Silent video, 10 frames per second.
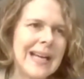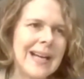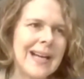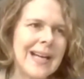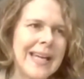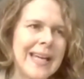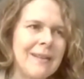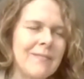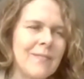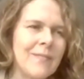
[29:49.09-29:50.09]
I
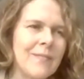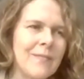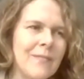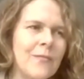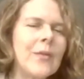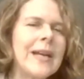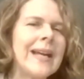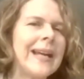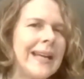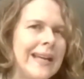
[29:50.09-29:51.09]

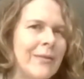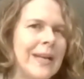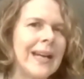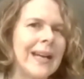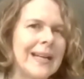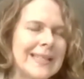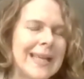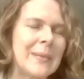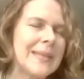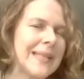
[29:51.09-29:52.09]
really realised
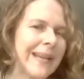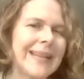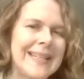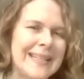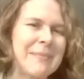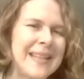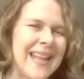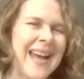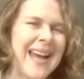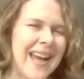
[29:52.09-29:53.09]
that I was lucky to be
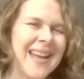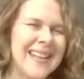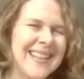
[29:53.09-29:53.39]
there.